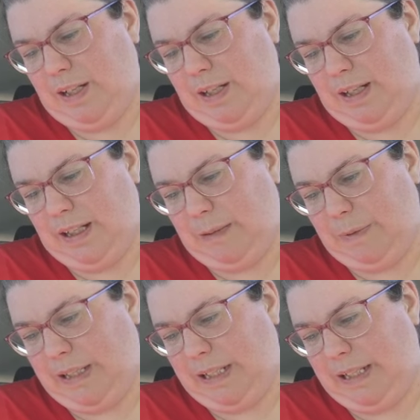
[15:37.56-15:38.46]
Uh, let me
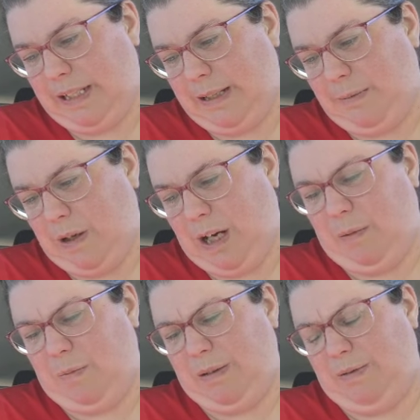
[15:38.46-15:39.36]
see.
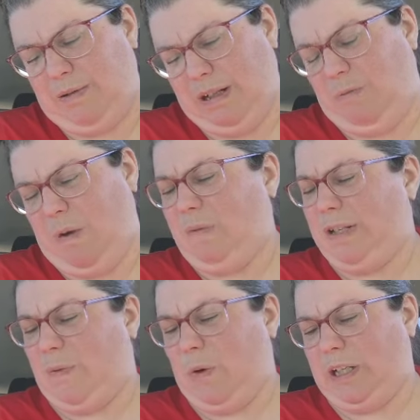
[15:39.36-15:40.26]
Oh, but oh, one
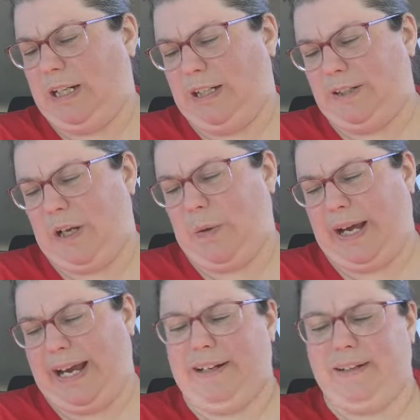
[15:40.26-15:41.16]
was four dollars.
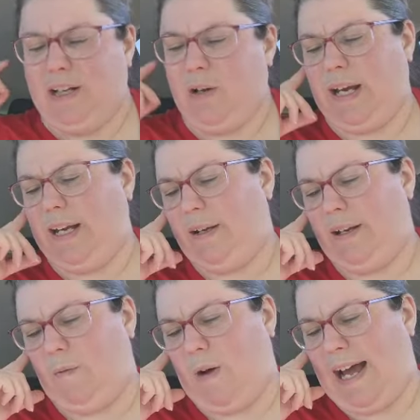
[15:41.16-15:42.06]
Okay, okay,
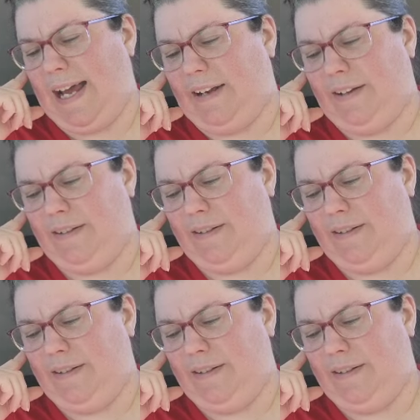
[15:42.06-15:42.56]
why?